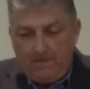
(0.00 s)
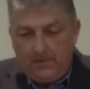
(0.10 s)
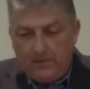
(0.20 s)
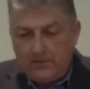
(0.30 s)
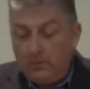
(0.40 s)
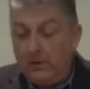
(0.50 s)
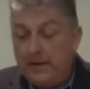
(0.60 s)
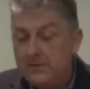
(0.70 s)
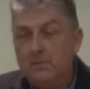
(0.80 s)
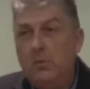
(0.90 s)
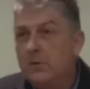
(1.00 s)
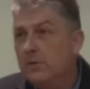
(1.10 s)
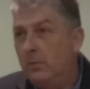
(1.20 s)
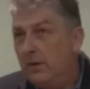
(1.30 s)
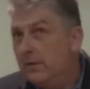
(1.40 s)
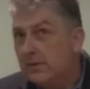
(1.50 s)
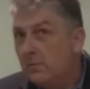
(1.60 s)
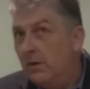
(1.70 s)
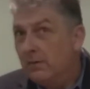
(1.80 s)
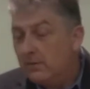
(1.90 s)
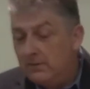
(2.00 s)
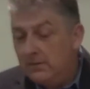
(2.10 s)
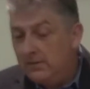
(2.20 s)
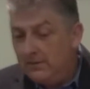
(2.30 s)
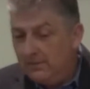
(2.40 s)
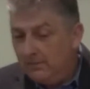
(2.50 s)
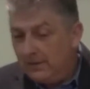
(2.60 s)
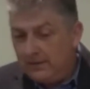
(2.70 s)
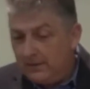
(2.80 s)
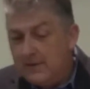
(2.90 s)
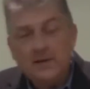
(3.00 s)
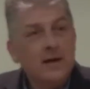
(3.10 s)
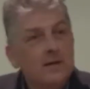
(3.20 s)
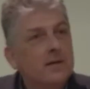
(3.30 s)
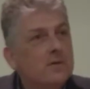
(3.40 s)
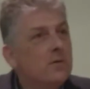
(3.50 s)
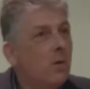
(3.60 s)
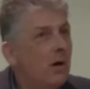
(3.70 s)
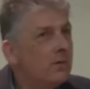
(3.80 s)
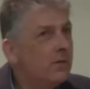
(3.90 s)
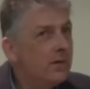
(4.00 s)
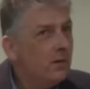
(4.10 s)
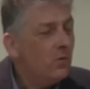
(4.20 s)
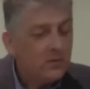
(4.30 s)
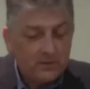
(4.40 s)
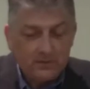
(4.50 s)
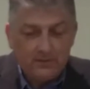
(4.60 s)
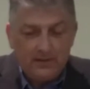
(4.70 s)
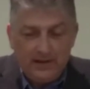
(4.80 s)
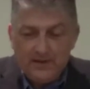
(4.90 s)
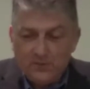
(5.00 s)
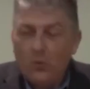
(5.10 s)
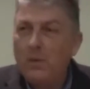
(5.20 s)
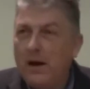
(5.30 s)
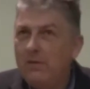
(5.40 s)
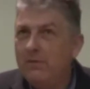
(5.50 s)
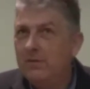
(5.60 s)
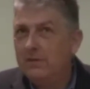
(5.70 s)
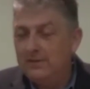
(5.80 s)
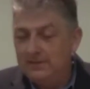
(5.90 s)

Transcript: And you say, well, that's impossible in this world. But is anything too hard for the Lord? He is all powerful.